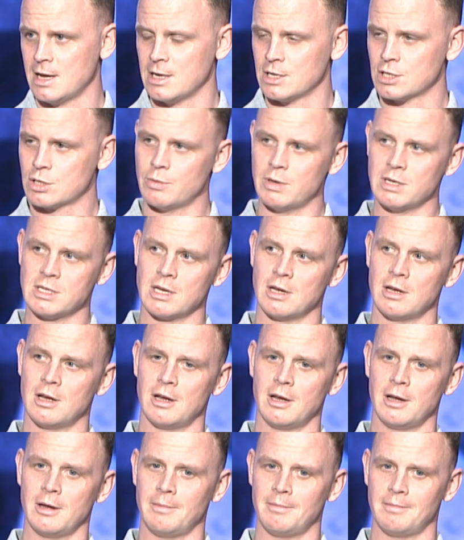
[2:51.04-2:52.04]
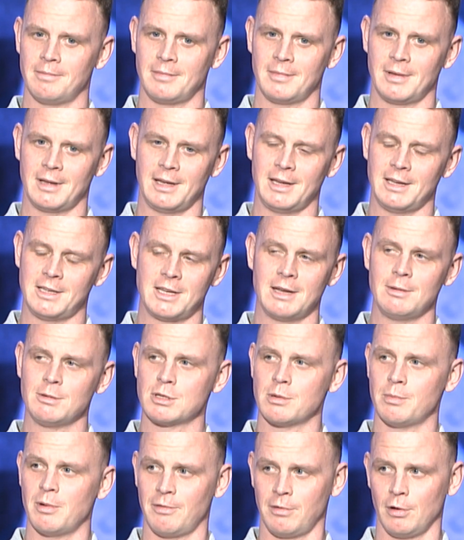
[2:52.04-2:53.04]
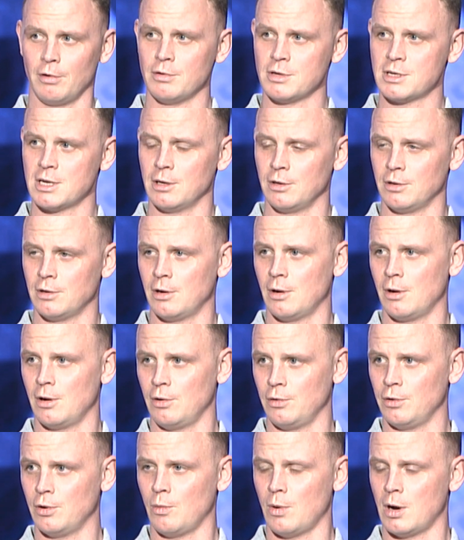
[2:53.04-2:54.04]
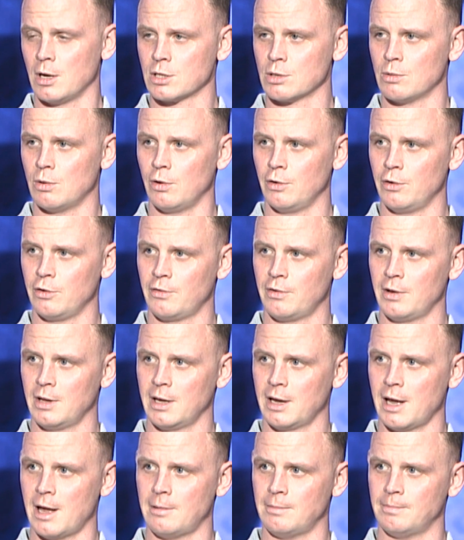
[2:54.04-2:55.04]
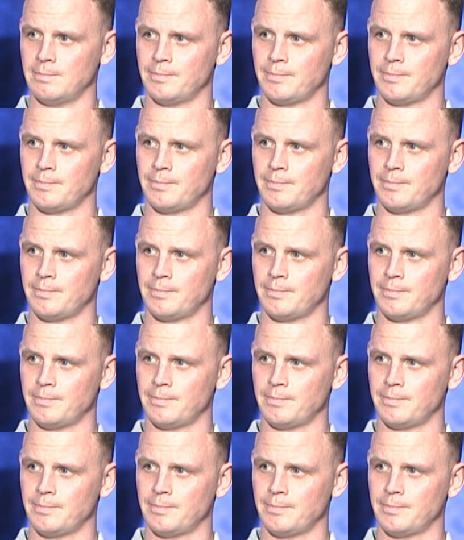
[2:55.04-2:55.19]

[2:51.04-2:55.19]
So he's um, he seems to be flourishing under, under Watto at Huddersfield again.